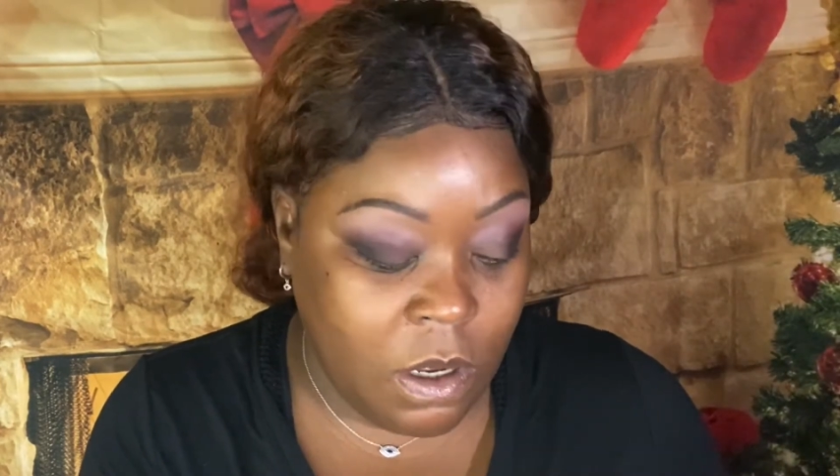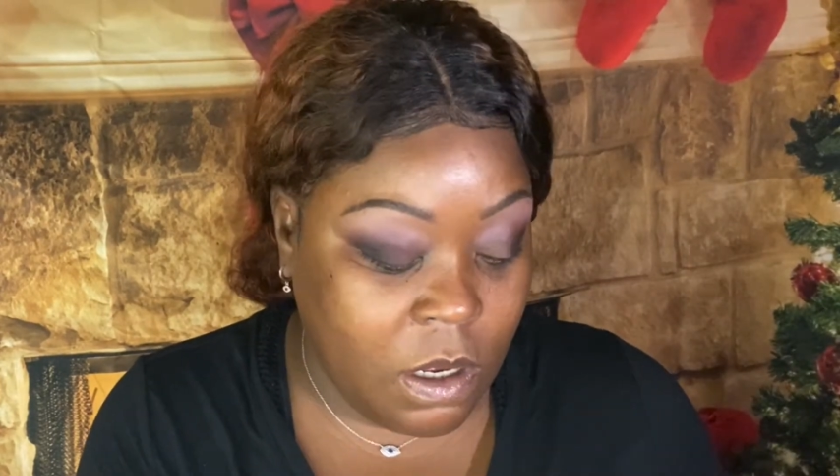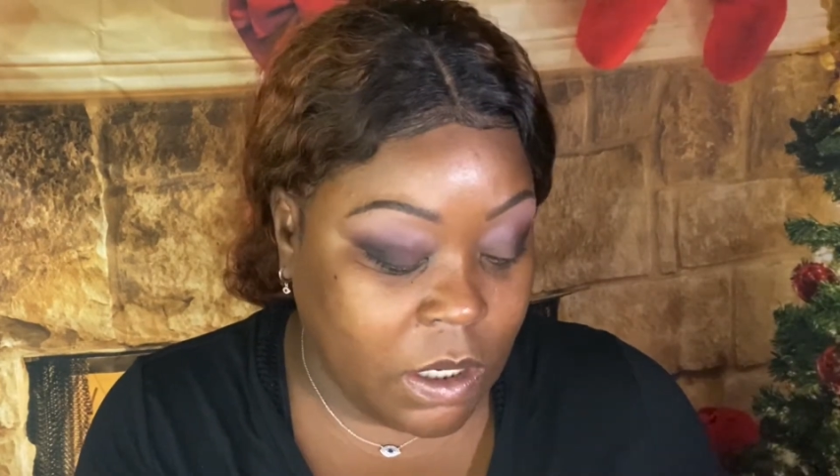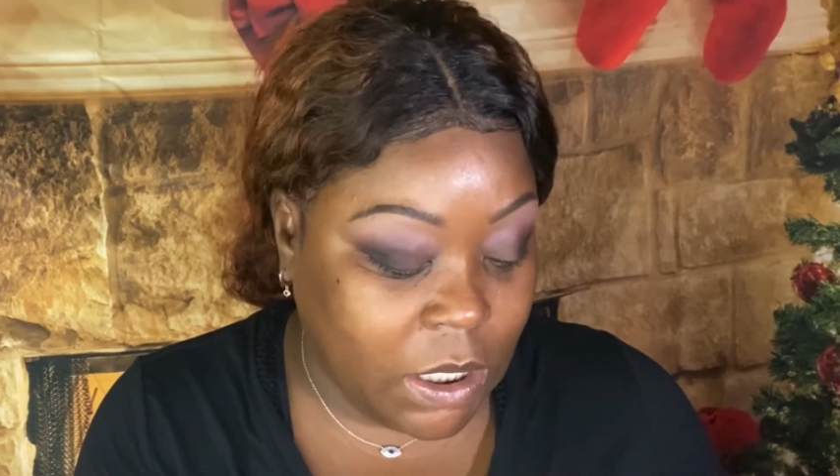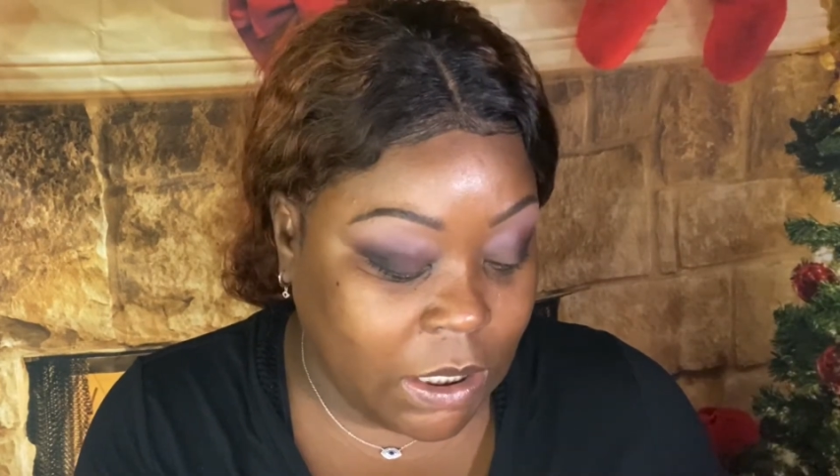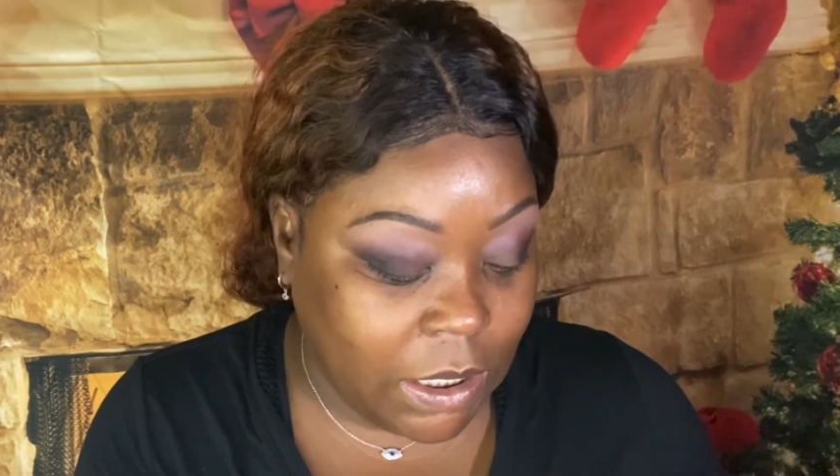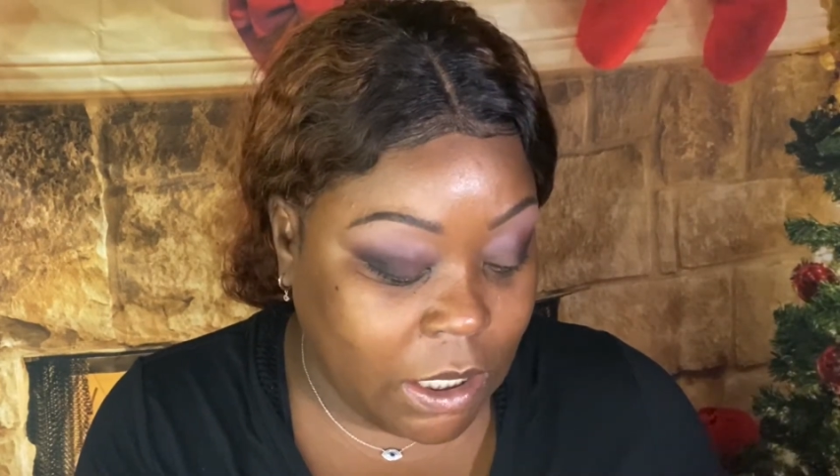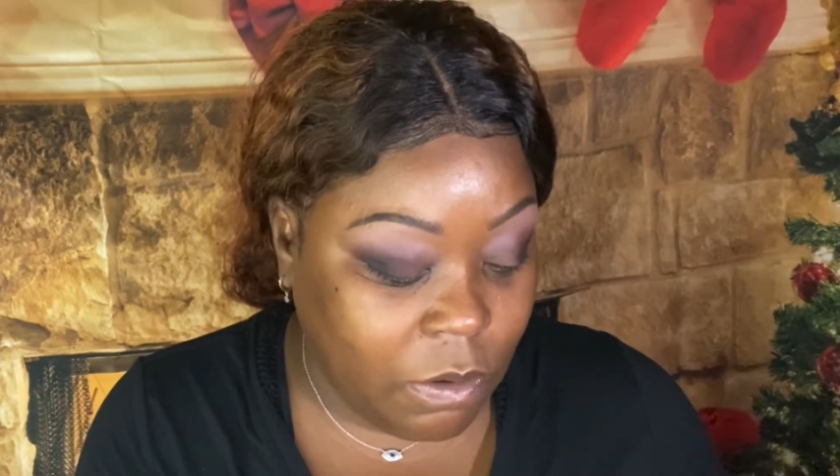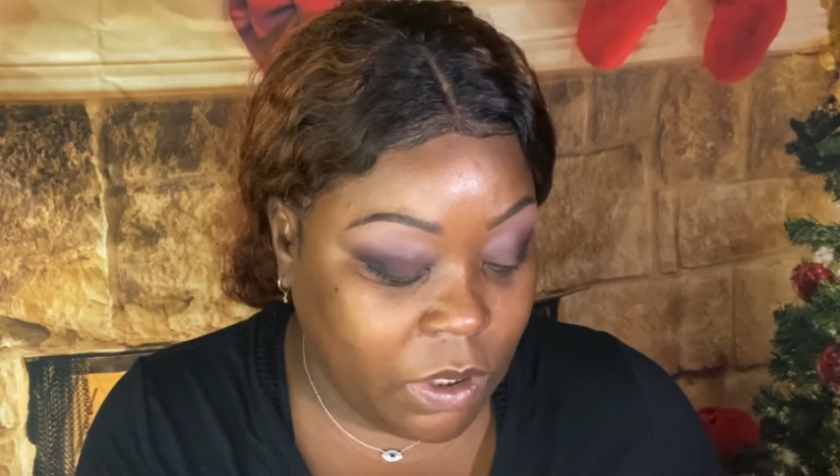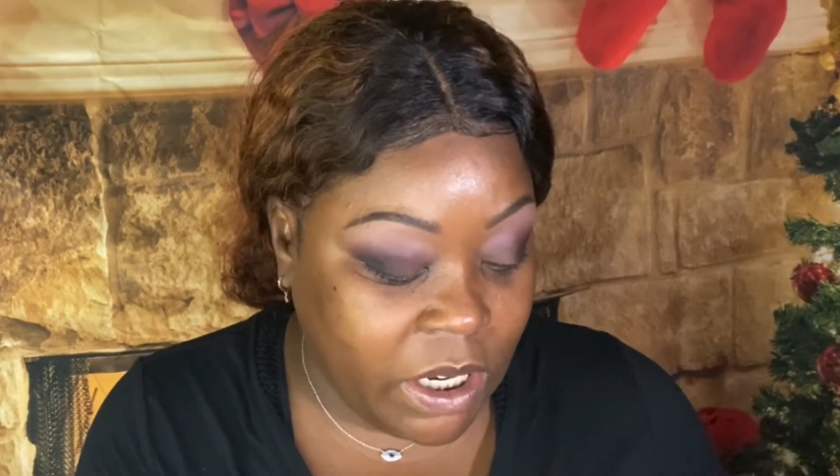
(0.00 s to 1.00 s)
because I
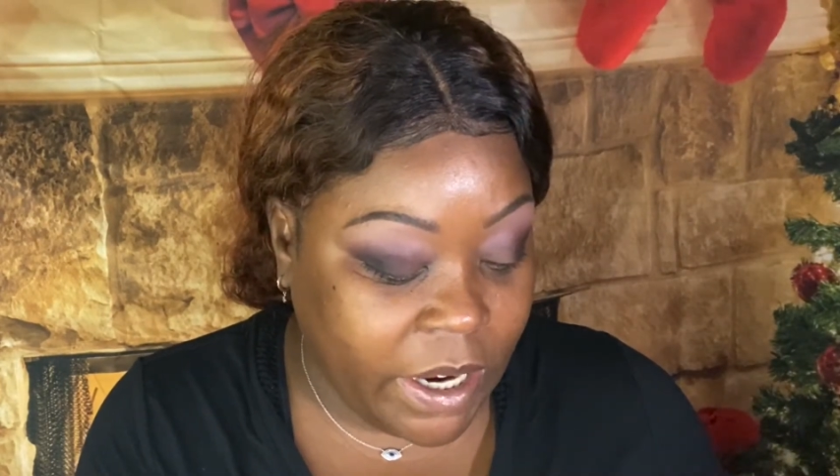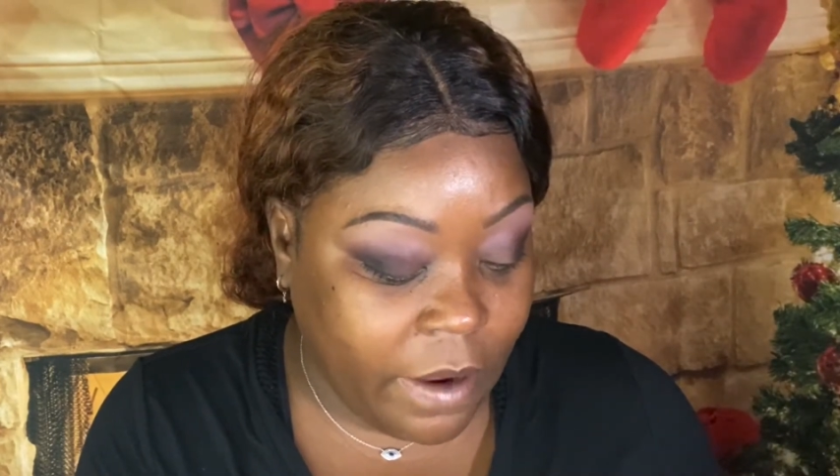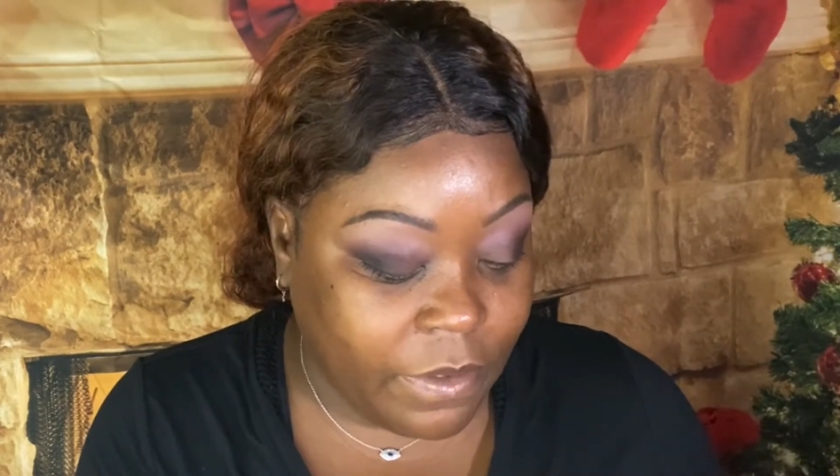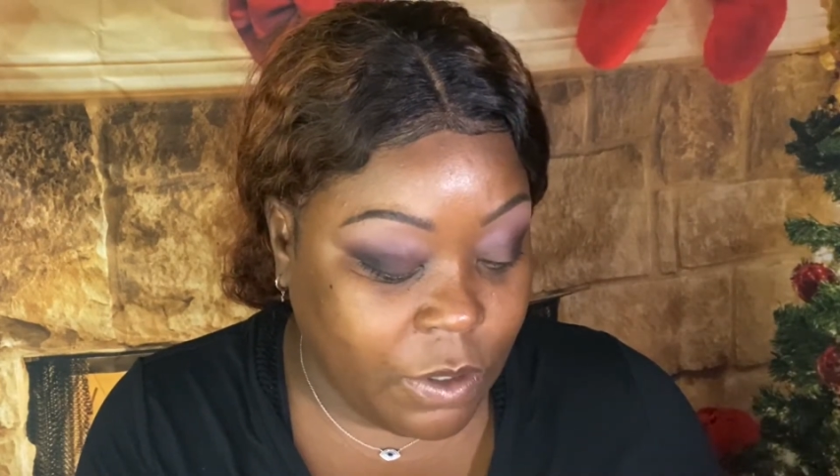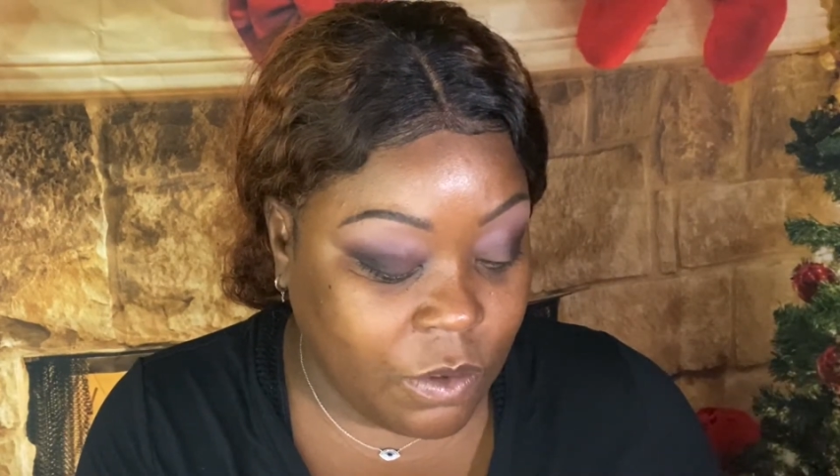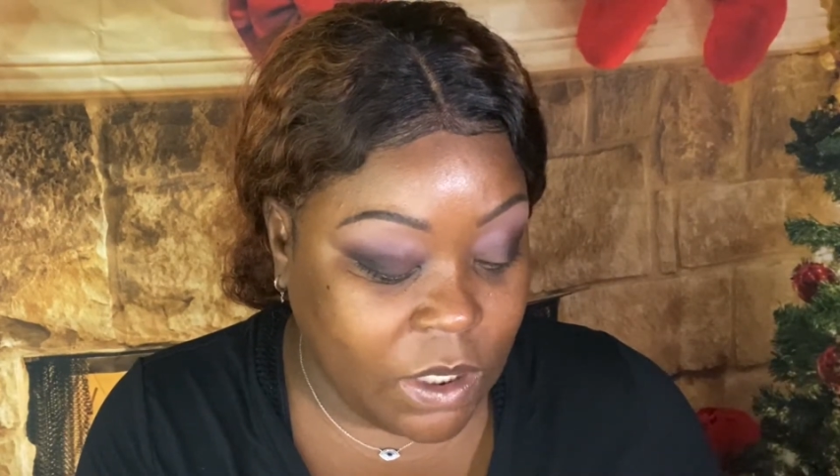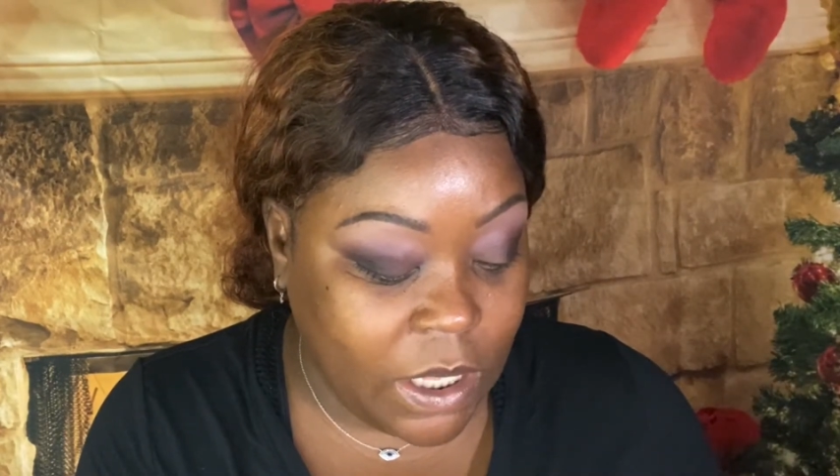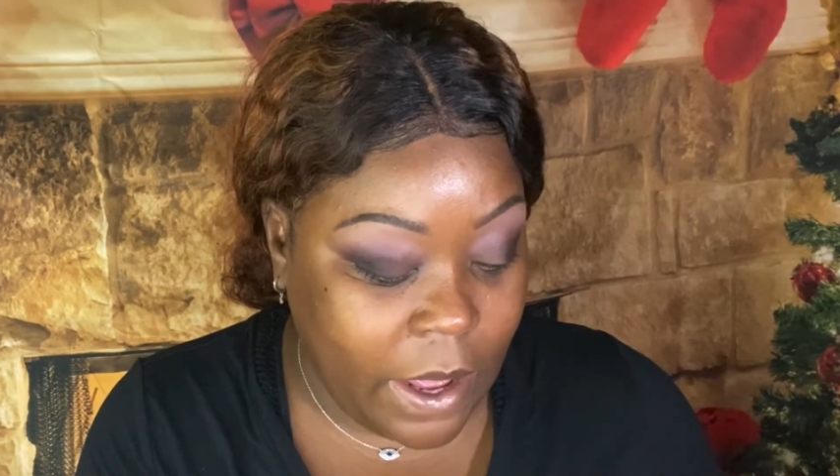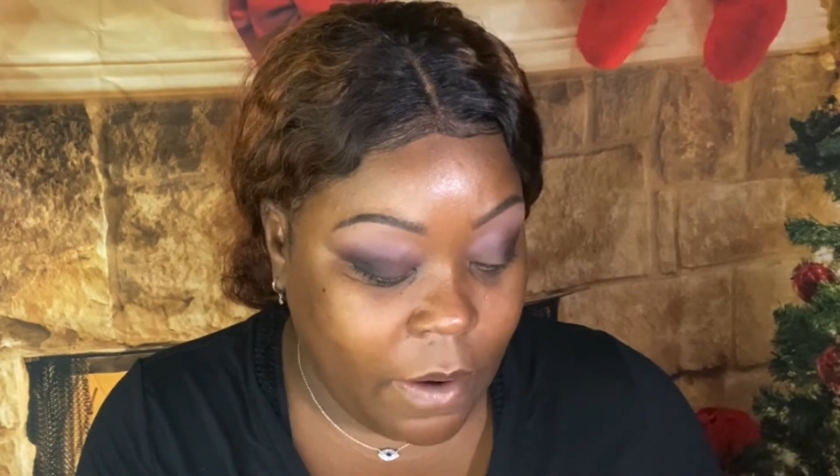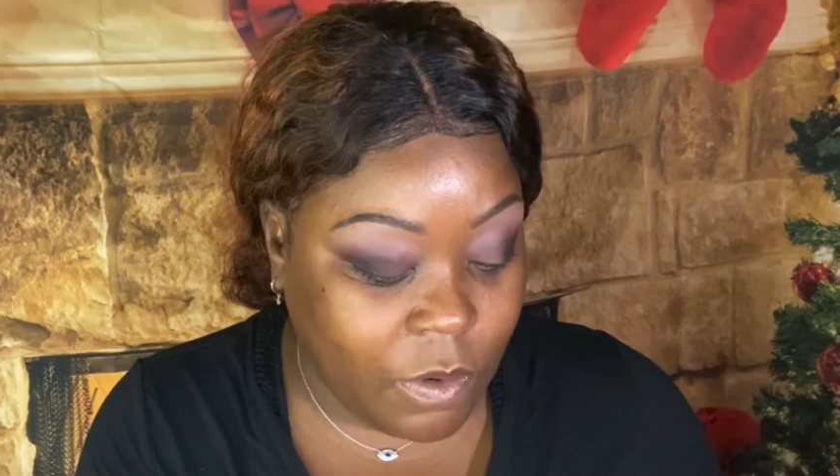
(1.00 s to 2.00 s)
don't think I've used
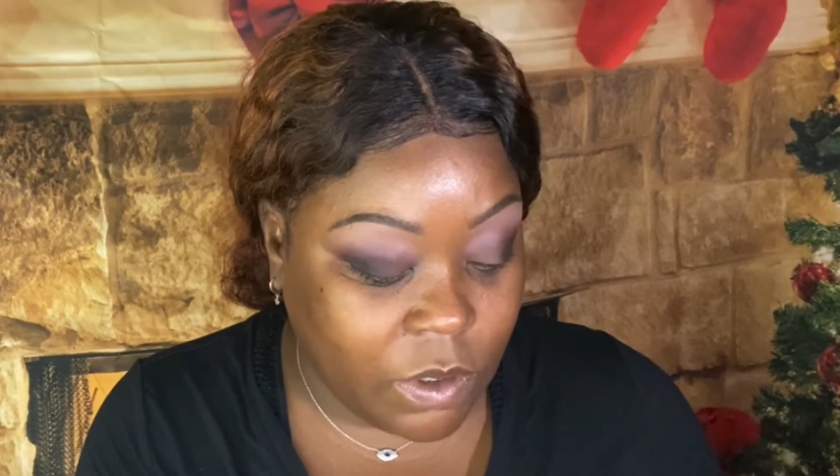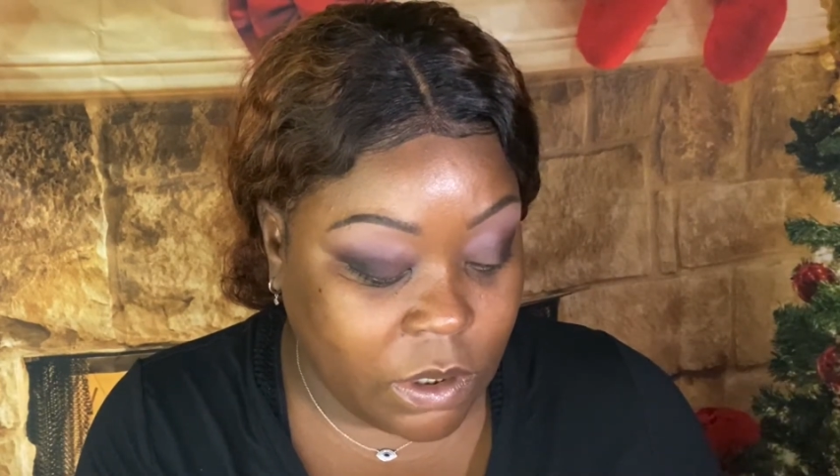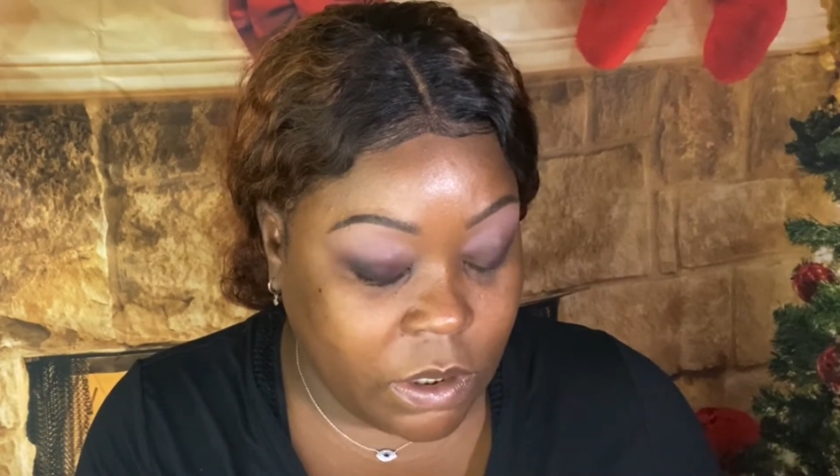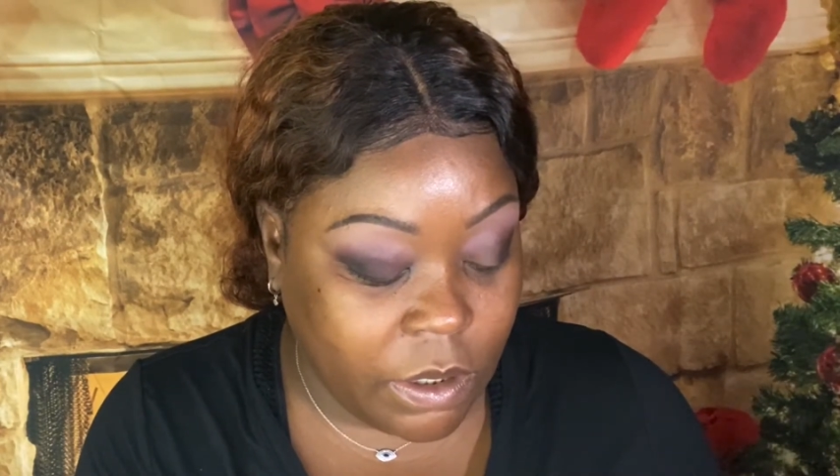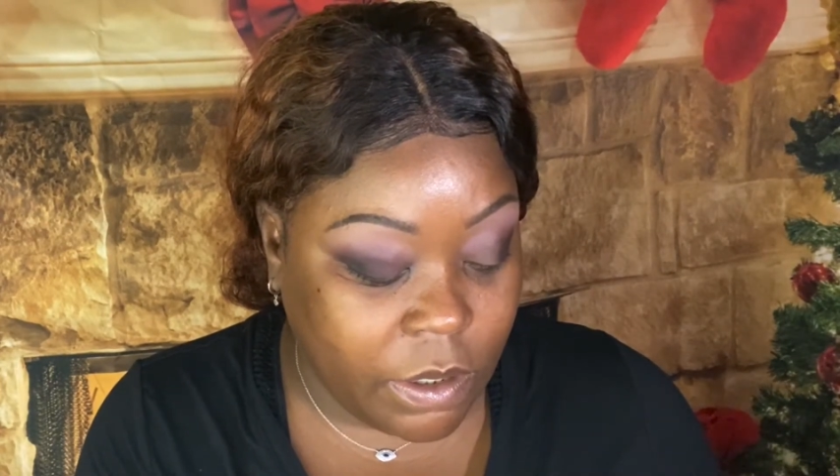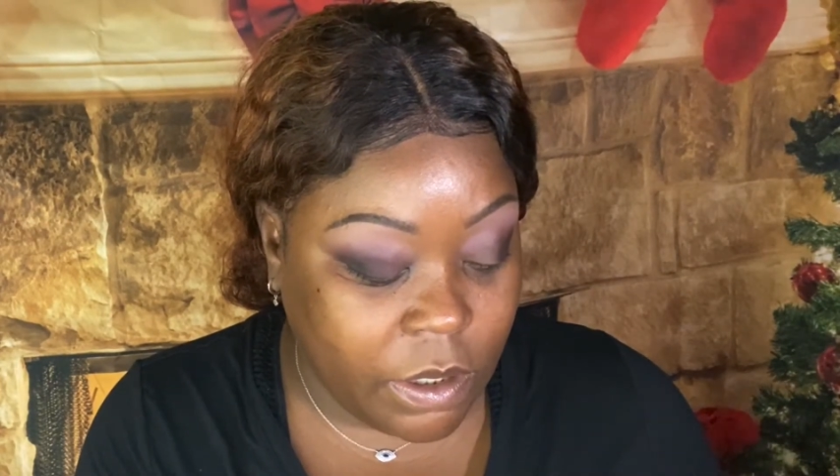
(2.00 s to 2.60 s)
that on a lid,